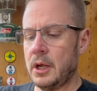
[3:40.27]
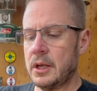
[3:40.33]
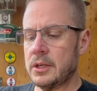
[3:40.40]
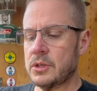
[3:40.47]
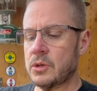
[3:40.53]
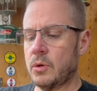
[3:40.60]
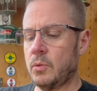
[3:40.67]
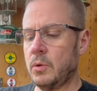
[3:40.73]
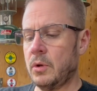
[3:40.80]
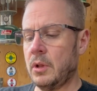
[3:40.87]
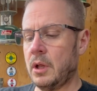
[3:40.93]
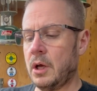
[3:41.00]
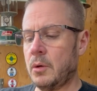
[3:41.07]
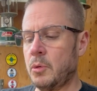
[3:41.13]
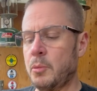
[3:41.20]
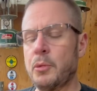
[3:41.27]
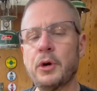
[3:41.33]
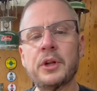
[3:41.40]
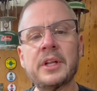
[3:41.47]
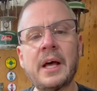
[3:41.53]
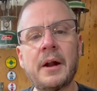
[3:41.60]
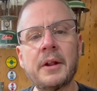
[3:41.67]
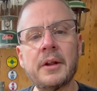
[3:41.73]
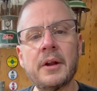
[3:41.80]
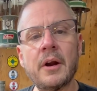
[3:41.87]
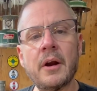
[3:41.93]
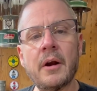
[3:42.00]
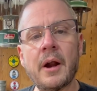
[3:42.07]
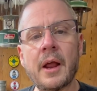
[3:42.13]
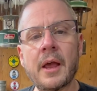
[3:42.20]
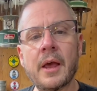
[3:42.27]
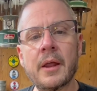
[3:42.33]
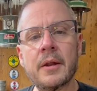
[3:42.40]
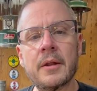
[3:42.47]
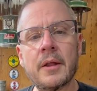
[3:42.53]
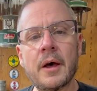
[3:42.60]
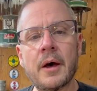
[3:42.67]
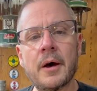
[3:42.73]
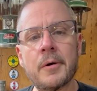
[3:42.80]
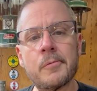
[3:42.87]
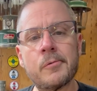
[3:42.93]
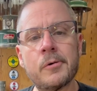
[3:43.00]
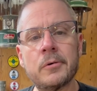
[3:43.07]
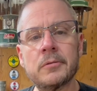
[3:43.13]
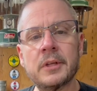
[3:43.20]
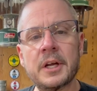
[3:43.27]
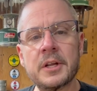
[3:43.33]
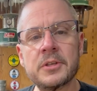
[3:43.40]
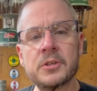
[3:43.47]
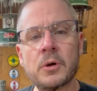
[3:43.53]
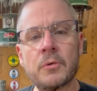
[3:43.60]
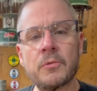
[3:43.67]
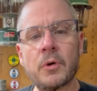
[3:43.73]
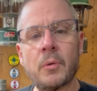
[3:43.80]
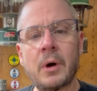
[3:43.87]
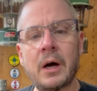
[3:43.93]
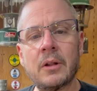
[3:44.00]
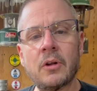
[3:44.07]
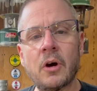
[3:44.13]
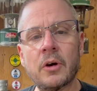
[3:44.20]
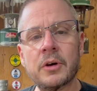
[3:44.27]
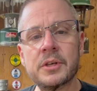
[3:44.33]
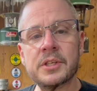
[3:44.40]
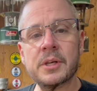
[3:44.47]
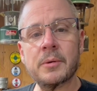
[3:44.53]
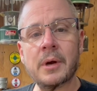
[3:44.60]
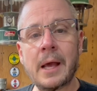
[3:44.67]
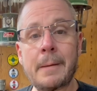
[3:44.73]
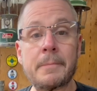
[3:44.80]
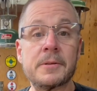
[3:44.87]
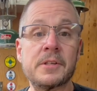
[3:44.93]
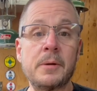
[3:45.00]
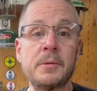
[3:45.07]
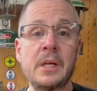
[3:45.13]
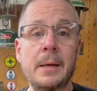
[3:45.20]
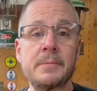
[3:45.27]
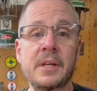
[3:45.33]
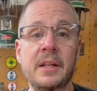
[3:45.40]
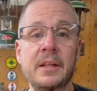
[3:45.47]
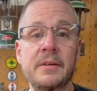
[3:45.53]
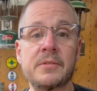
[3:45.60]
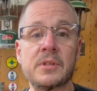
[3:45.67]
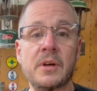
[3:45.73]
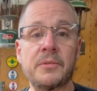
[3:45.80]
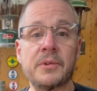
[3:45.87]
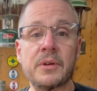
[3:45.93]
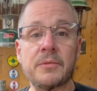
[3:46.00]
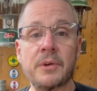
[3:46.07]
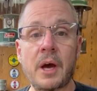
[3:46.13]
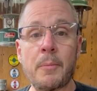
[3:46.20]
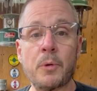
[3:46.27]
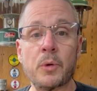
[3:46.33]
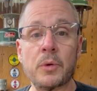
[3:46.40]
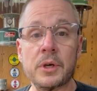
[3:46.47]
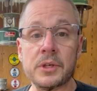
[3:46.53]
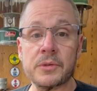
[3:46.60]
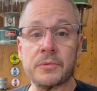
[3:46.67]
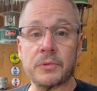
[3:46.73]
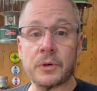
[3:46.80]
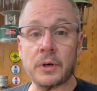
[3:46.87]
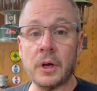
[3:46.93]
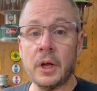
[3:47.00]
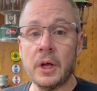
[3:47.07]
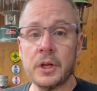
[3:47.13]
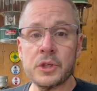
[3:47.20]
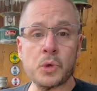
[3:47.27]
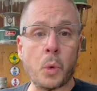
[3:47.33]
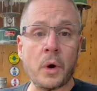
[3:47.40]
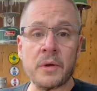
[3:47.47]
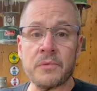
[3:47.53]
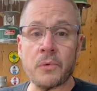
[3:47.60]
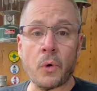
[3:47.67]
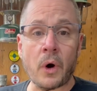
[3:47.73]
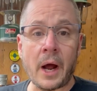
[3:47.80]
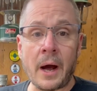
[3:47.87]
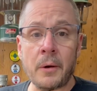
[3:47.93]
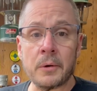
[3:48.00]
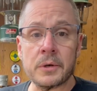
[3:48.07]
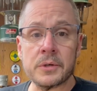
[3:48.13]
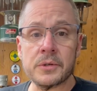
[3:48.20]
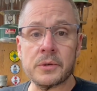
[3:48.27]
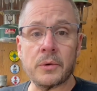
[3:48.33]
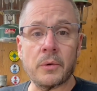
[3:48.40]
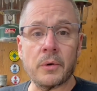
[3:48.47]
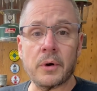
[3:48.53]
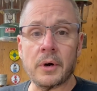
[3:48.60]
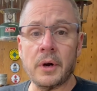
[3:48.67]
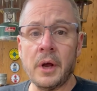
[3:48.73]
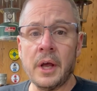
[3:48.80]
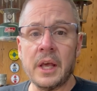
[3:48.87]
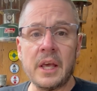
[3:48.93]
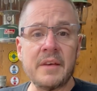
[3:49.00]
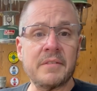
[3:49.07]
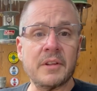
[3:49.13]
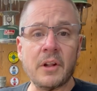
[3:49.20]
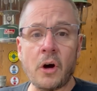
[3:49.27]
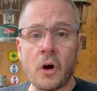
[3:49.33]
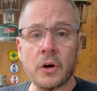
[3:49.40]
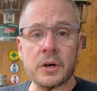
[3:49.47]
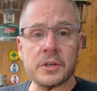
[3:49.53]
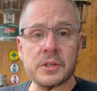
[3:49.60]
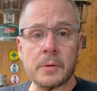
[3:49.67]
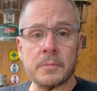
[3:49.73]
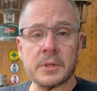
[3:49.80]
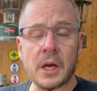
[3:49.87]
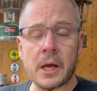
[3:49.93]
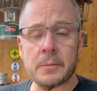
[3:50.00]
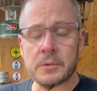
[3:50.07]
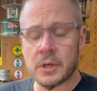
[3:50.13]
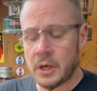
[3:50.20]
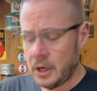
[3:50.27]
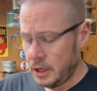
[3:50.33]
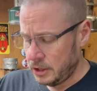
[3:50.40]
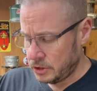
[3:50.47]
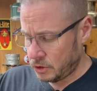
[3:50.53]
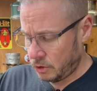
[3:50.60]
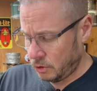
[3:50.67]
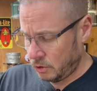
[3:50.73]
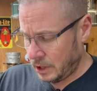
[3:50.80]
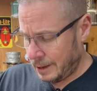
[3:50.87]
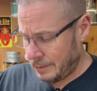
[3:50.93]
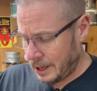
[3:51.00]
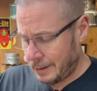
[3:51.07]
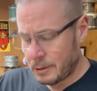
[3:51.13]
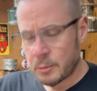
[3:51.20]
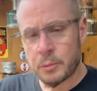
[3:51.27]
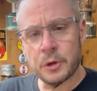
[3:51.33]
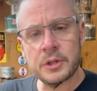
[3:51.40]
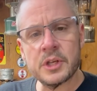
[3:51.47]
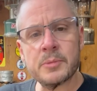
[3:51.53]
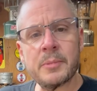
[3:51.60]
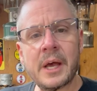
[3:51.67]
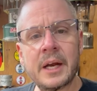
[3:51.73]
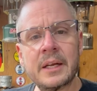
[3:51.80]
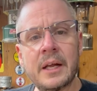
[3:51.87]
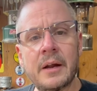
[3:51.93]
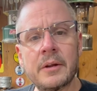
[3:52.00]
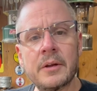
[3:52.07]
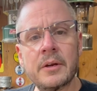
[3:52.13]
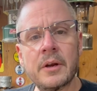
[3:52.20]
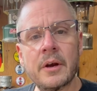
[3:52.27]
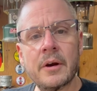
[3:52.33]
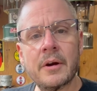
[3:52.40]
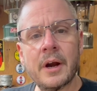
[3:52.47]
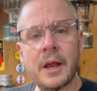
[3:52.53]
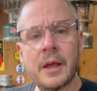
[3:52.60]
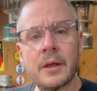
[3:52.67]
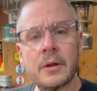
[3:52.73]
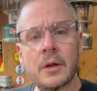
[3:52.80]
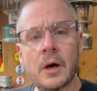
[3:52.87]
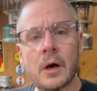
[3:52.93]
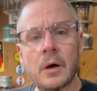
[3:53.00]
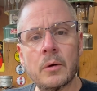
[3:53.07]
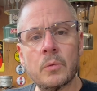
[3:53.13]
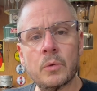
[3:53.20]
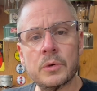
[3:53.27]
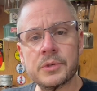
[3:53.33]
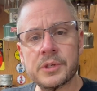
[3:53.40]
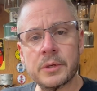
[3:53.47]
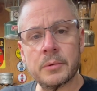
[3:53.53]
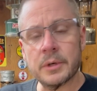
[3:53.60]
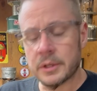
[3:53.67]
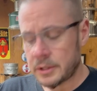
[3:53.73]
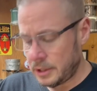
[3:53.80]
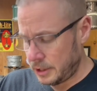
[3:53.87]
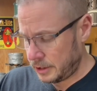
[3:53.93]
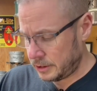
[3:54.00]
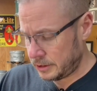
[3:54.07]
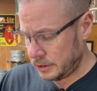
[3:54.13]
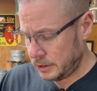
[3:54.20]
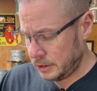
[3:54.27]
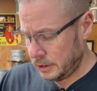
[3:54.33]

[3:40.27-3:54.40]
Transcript: So we'll put it down in there, and we'll let it soak for a while longer and see what happens. Sometimes I leave stuff in Evaporust for 24 hours or even longer sometimes. So I'm going to put this back down in here, and we'll see what it does.